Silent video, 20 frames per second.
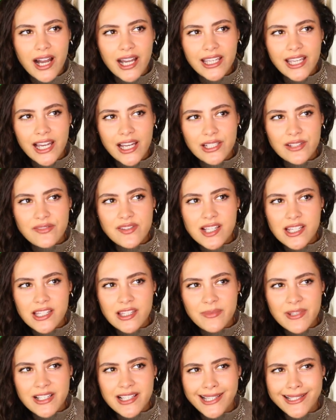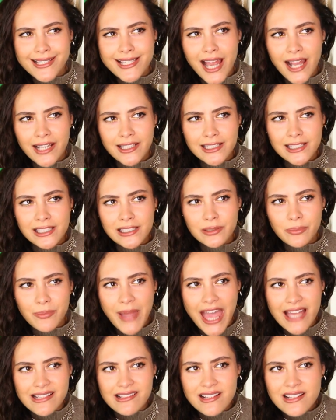I kind of see them as like tiny little
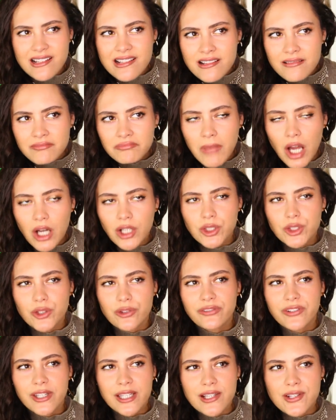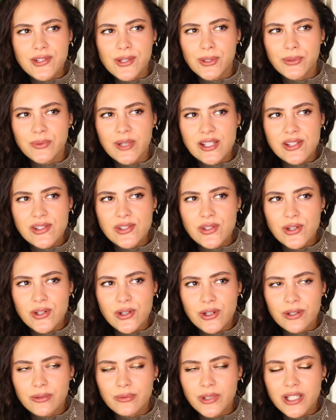pets on your fingers or wrist
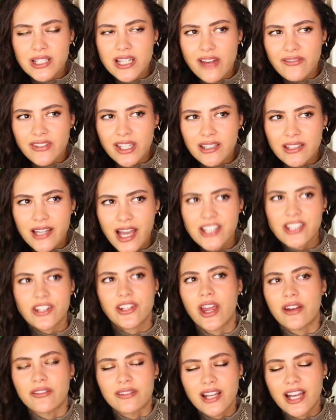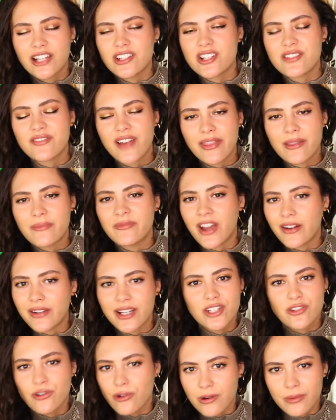or whatever. I don't know. I just find them very
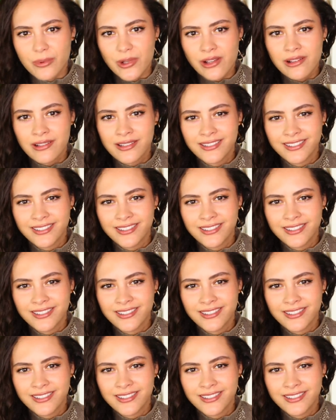adorable.